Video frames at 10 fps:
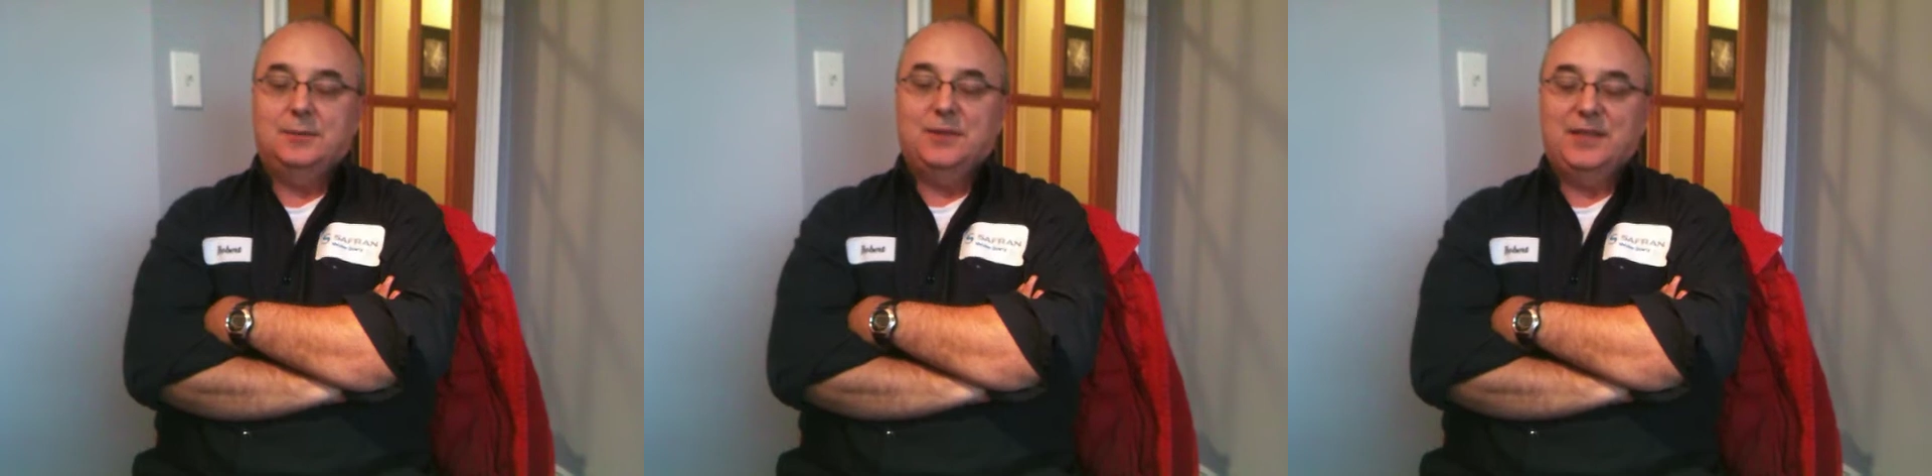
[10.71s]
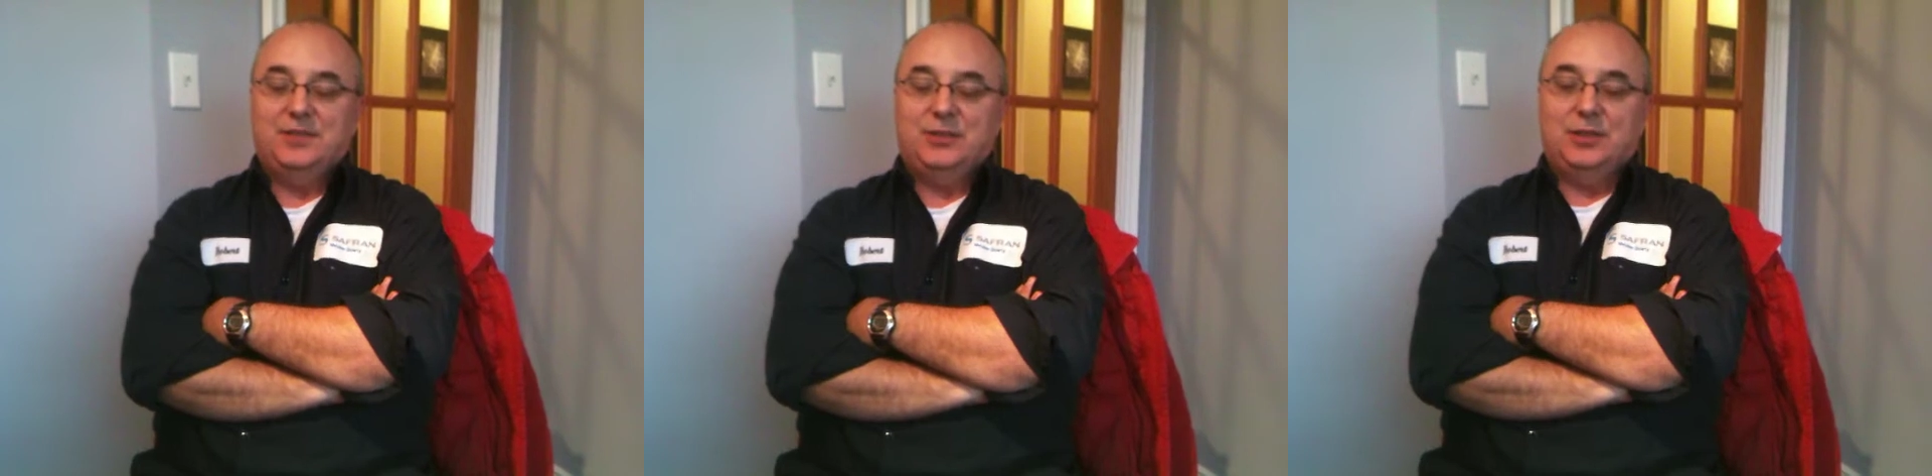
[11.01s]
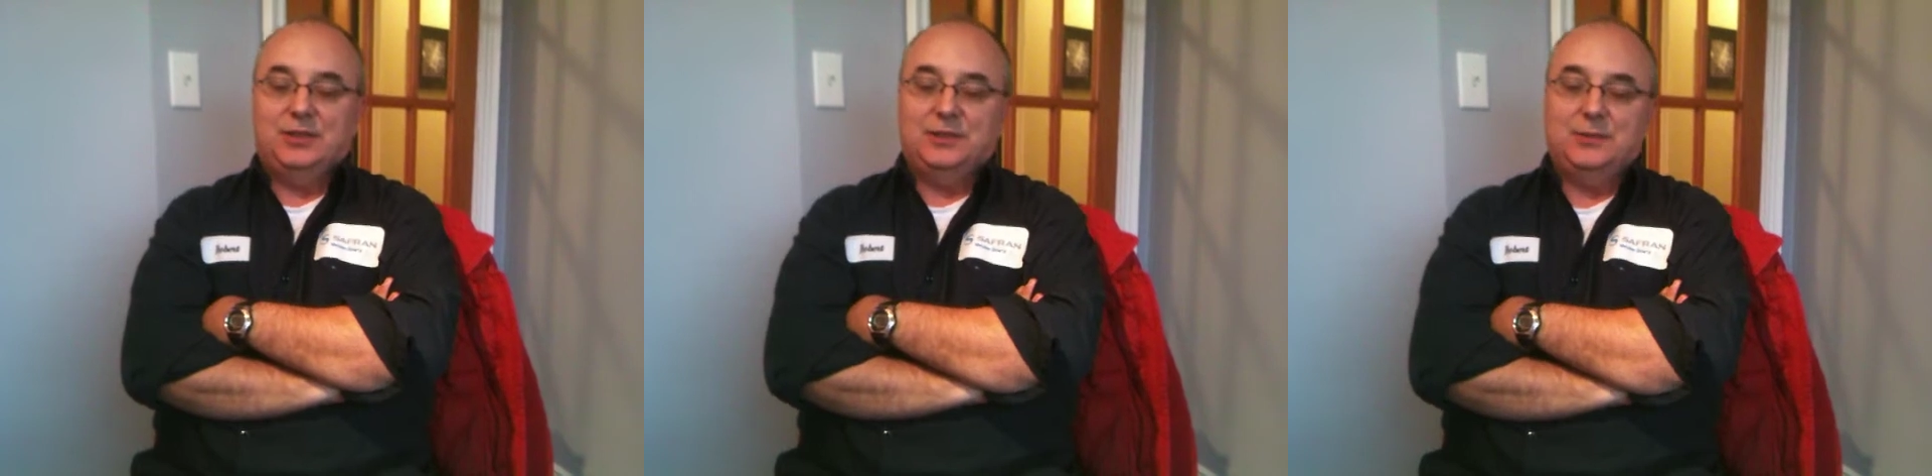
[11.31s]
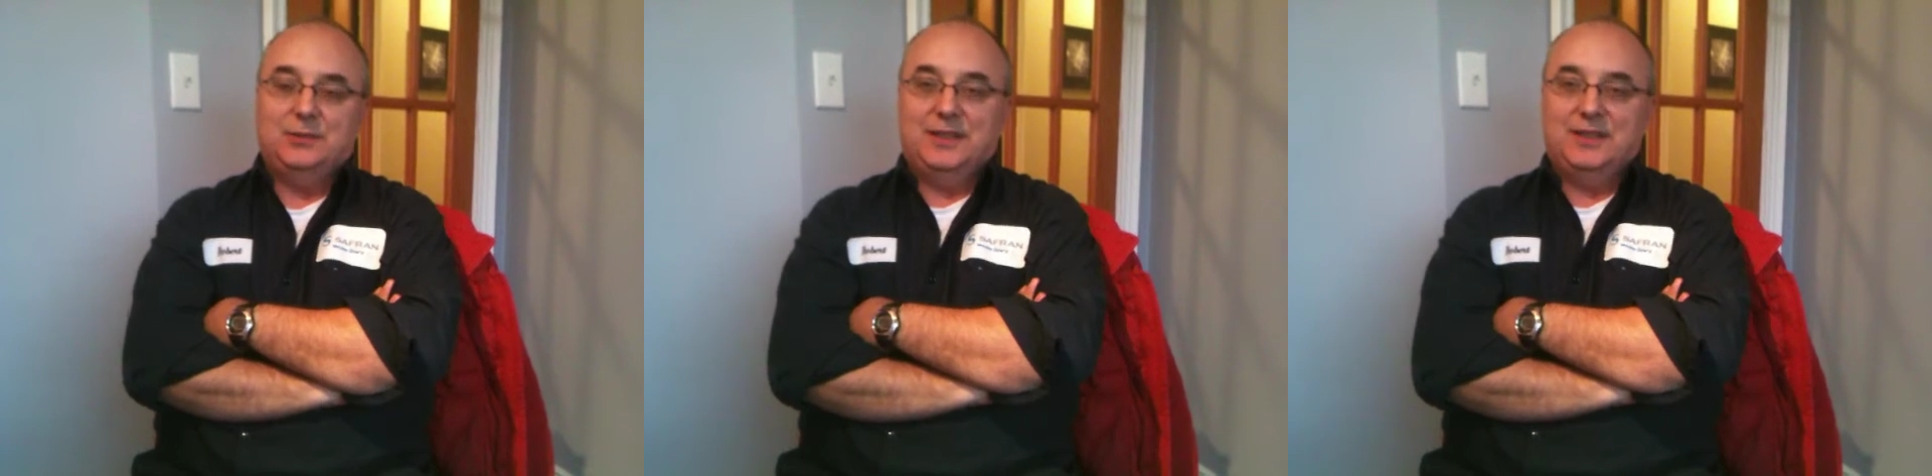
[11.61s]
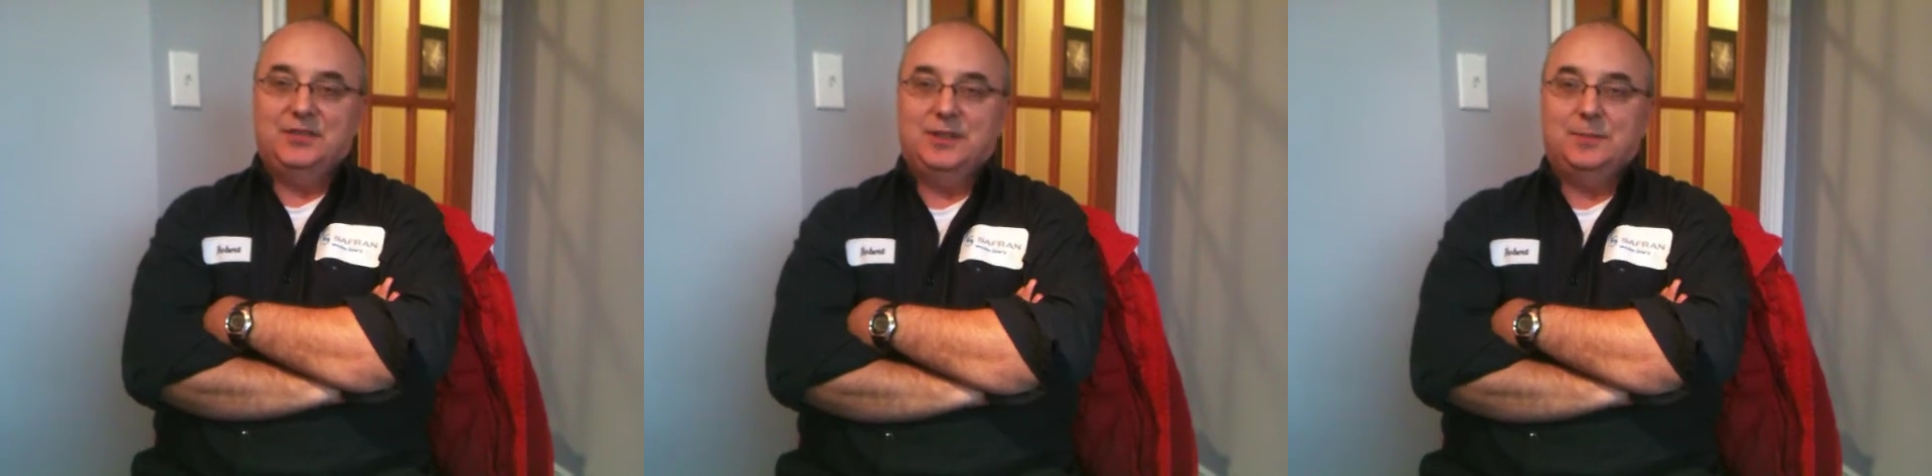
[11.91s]
We have a daughter who
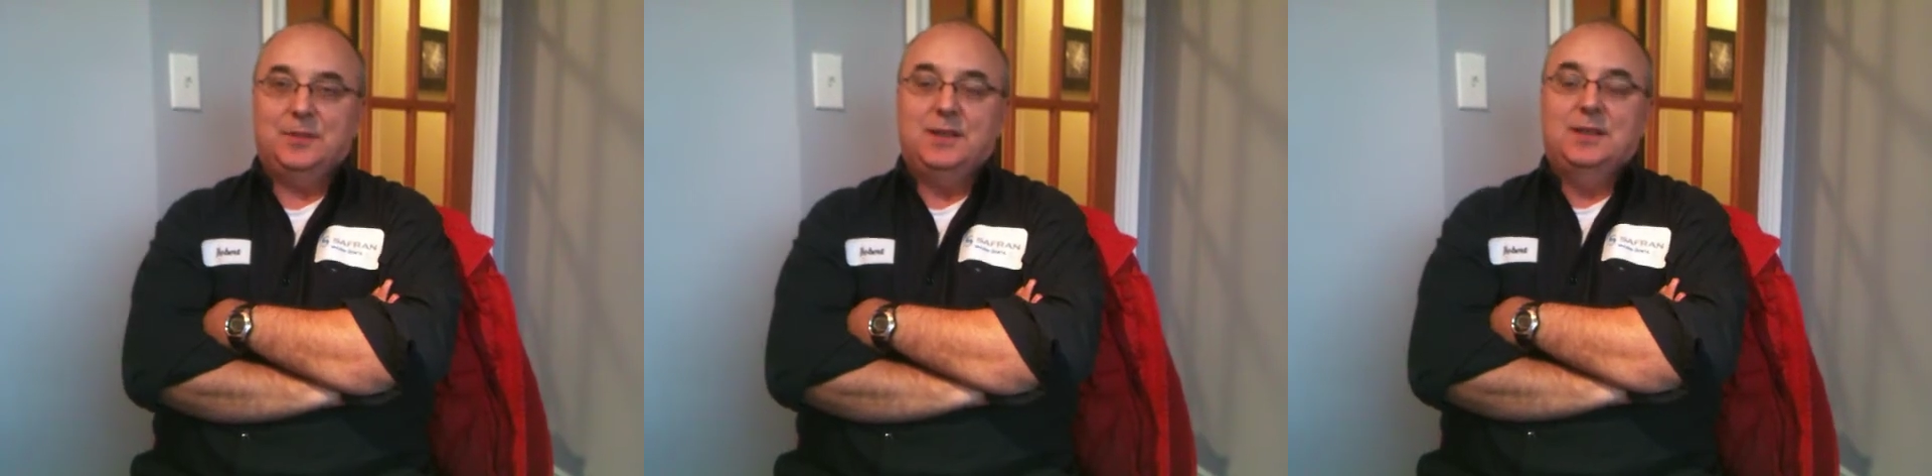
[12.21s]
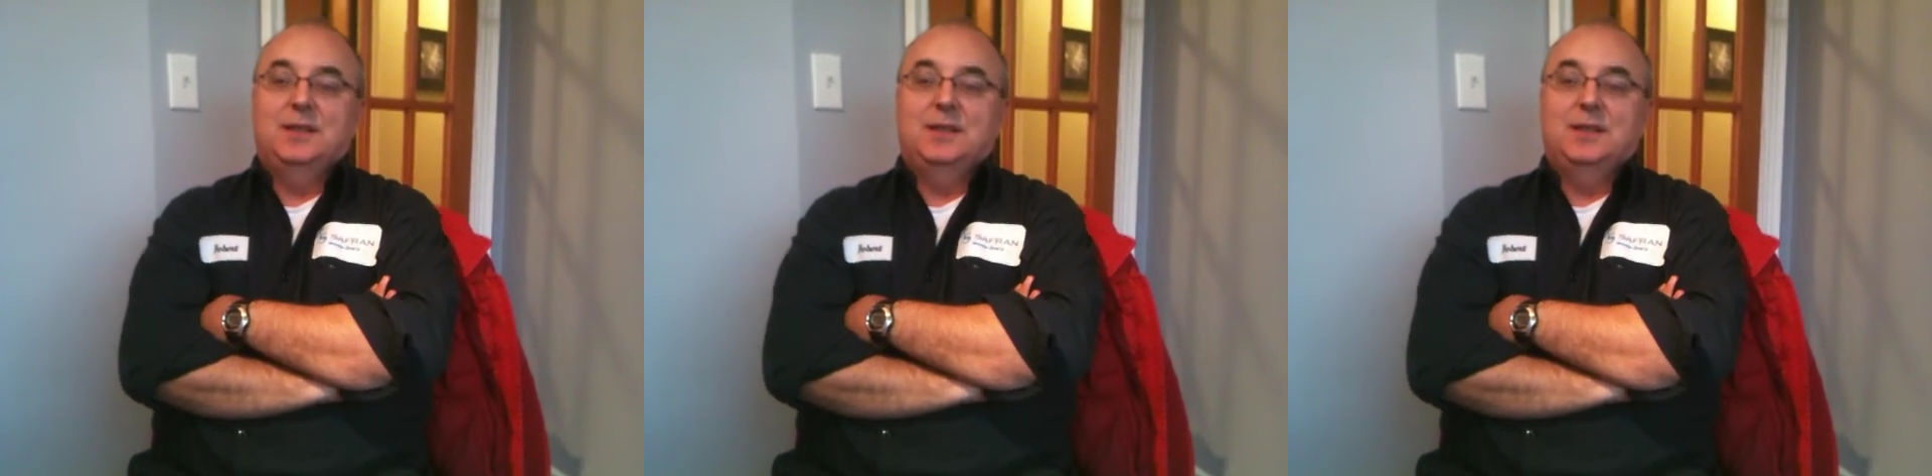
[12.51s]
has some